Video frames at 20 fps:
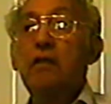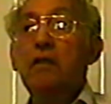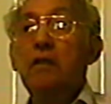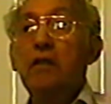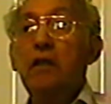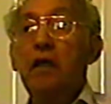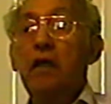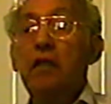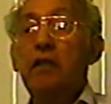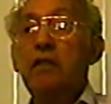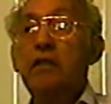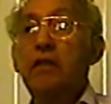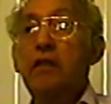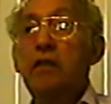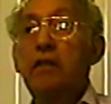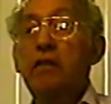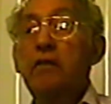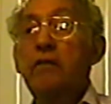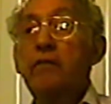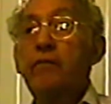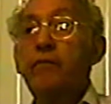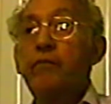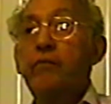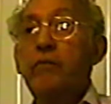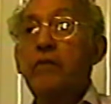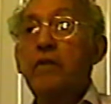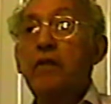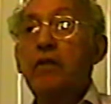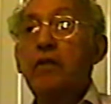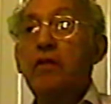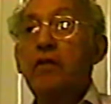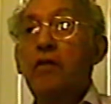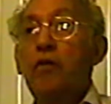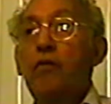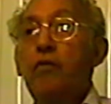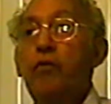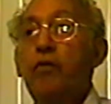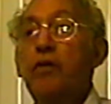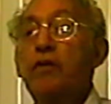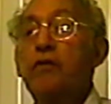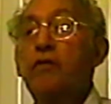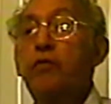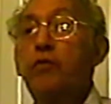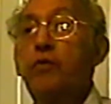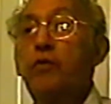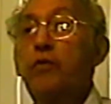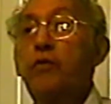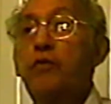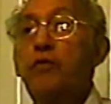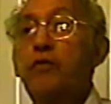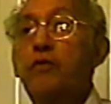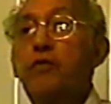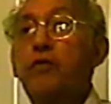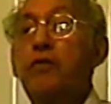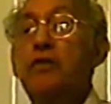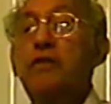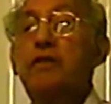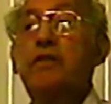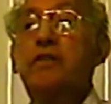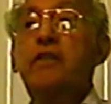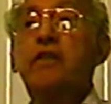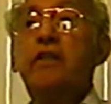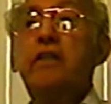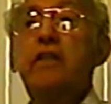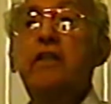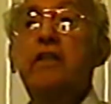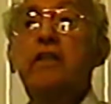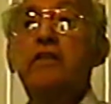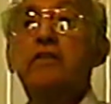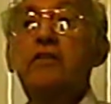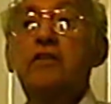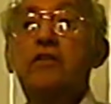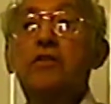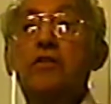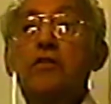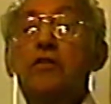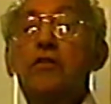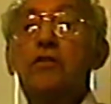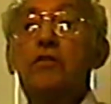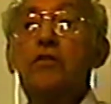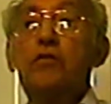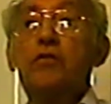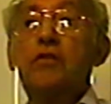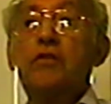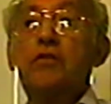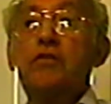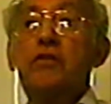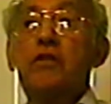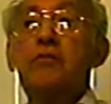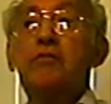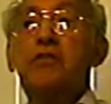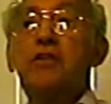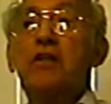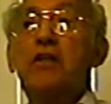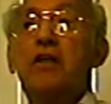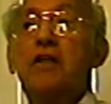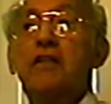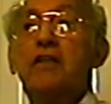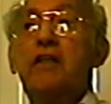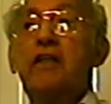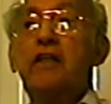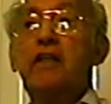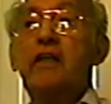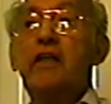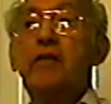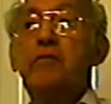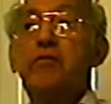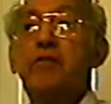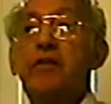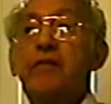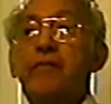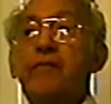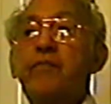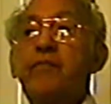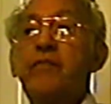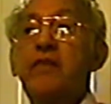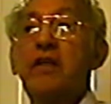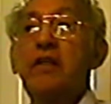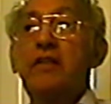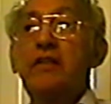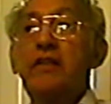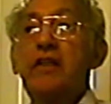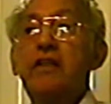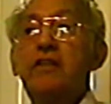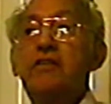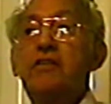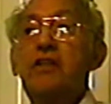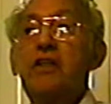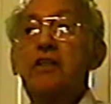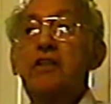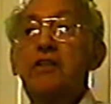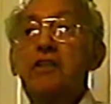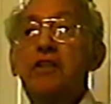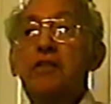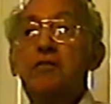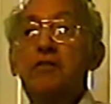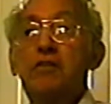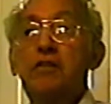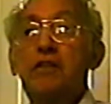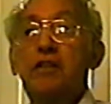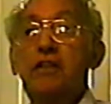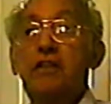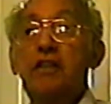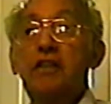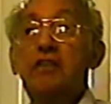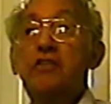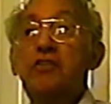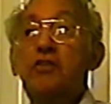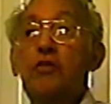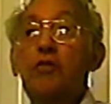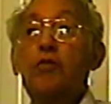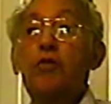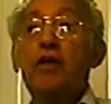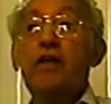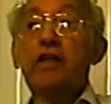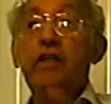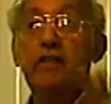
And for the thing is, when something like that happens, they start giving the kids away.